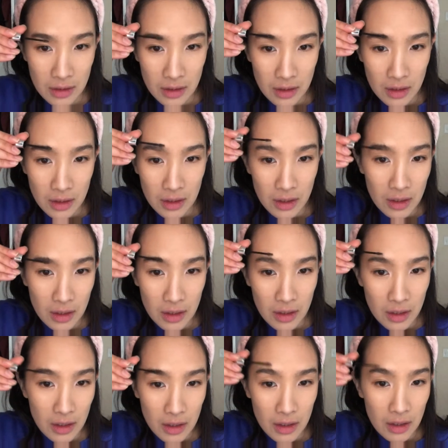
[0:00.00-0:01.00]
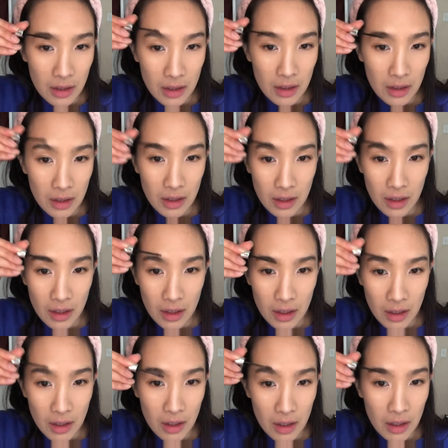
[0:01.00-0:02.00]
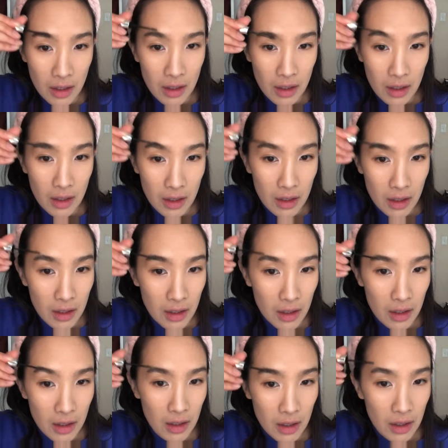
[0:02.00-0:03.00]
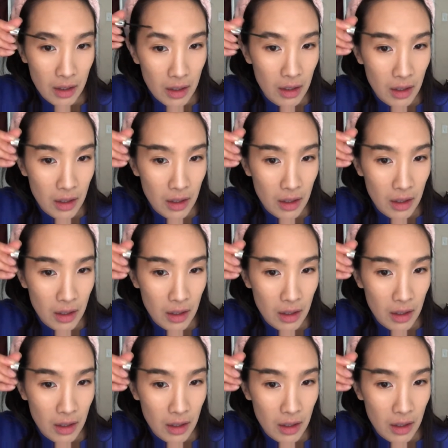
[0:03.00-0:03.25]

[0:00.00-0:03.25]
(no one is talking)